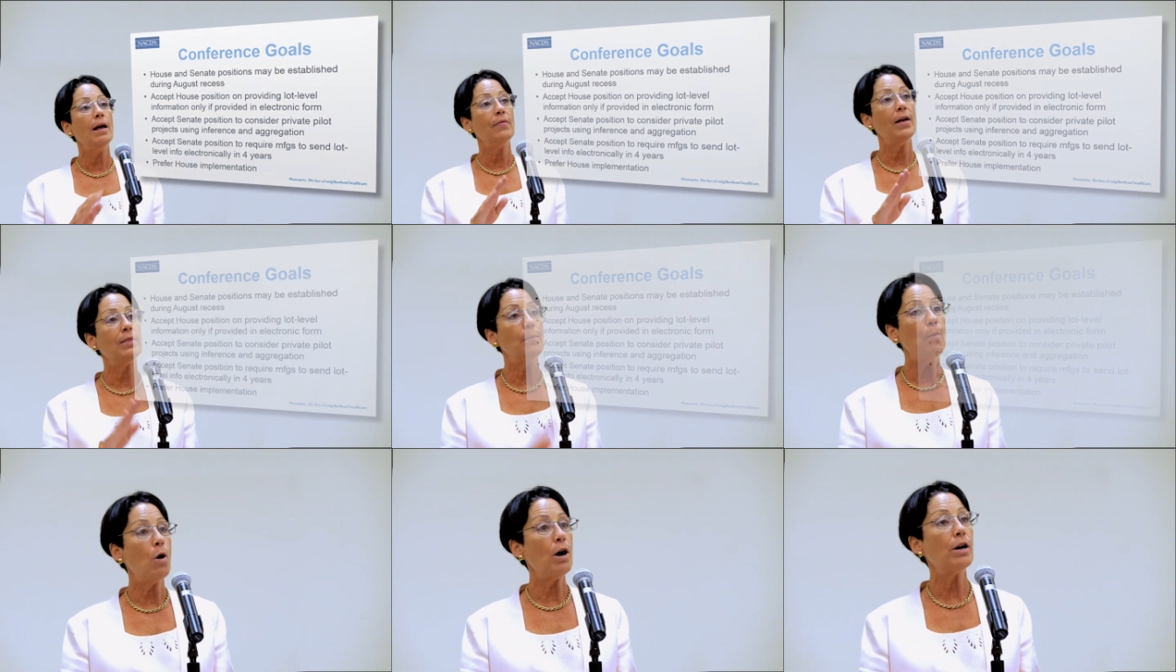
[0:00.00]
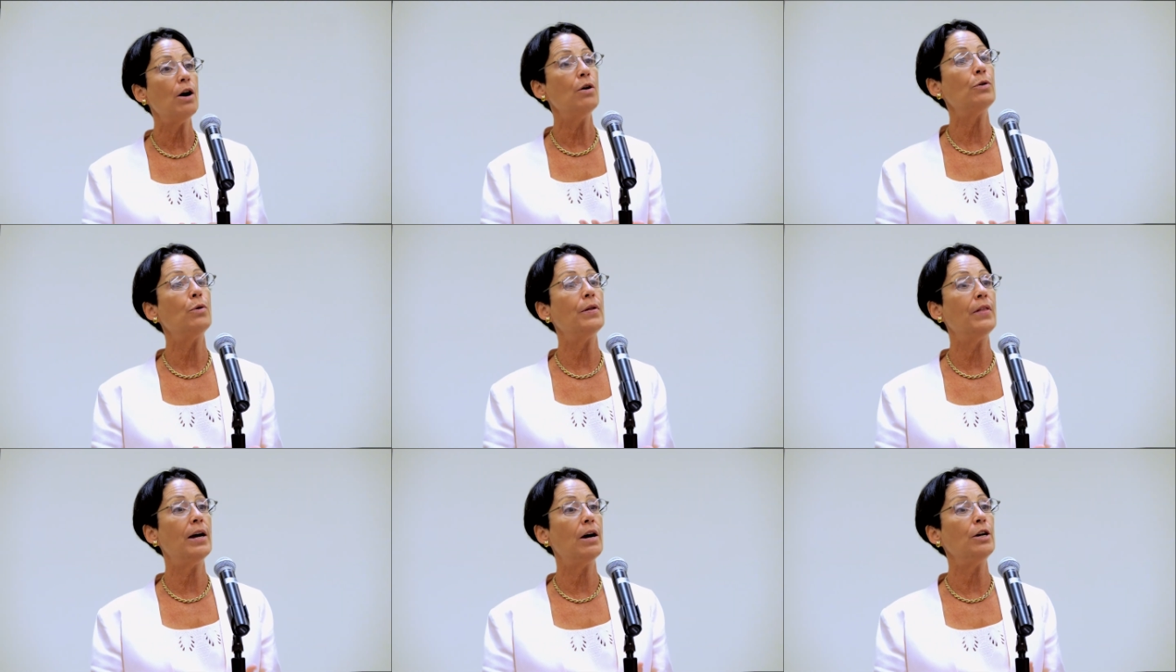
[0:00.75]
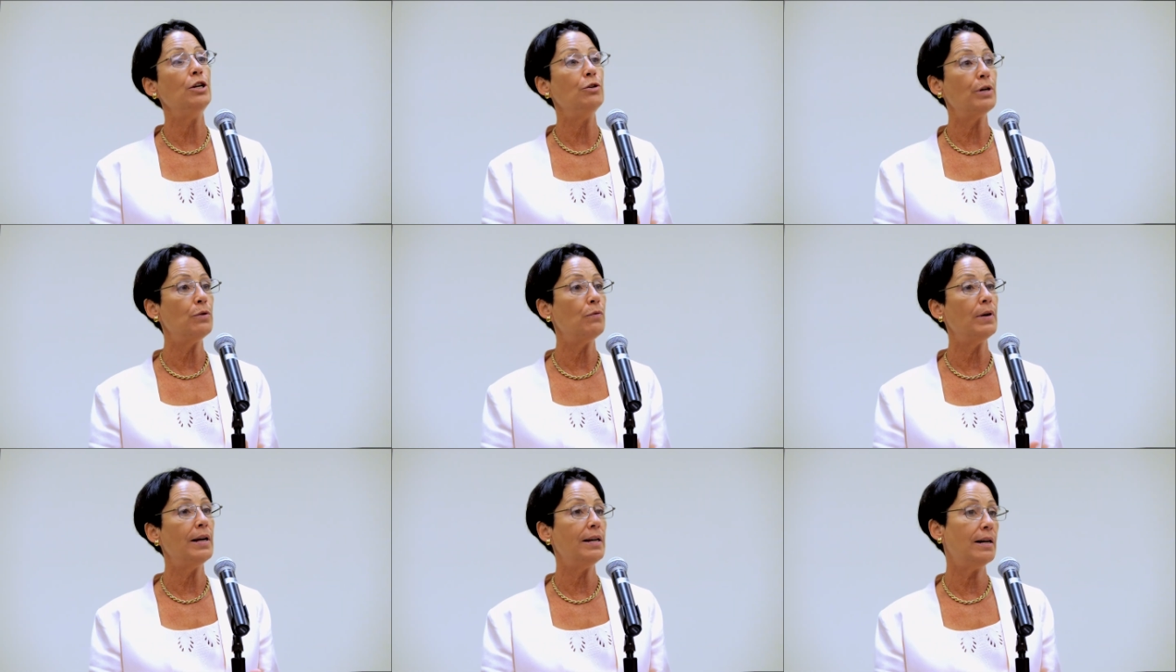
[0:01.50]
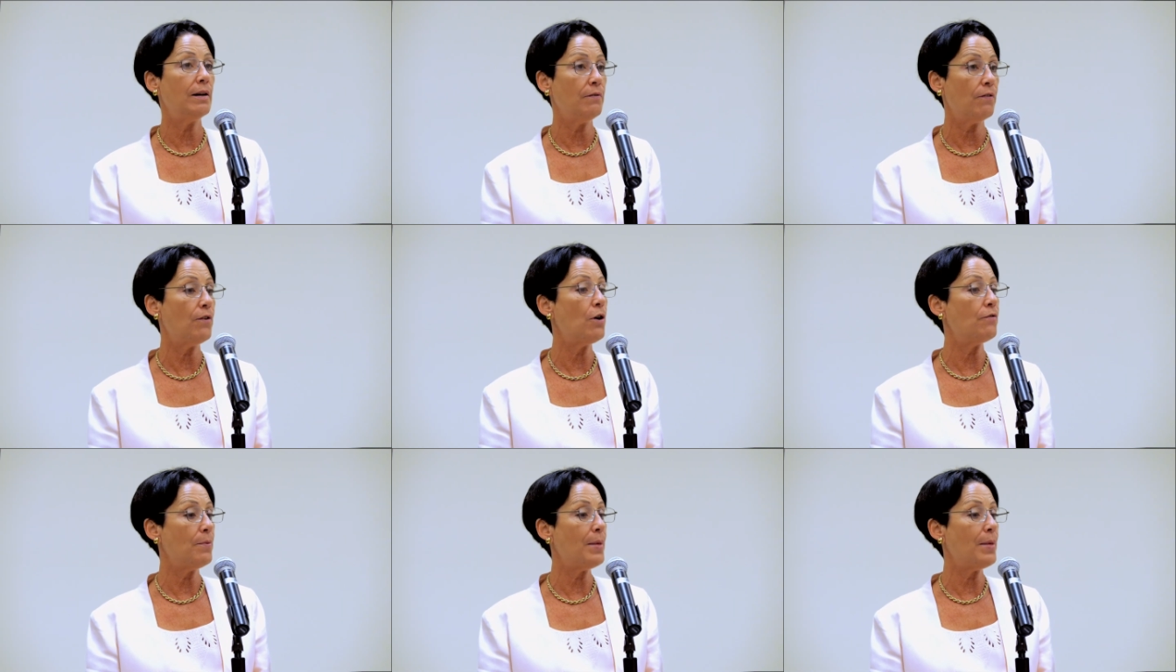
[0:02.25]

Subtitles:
that the barcode on there, you can read and infer from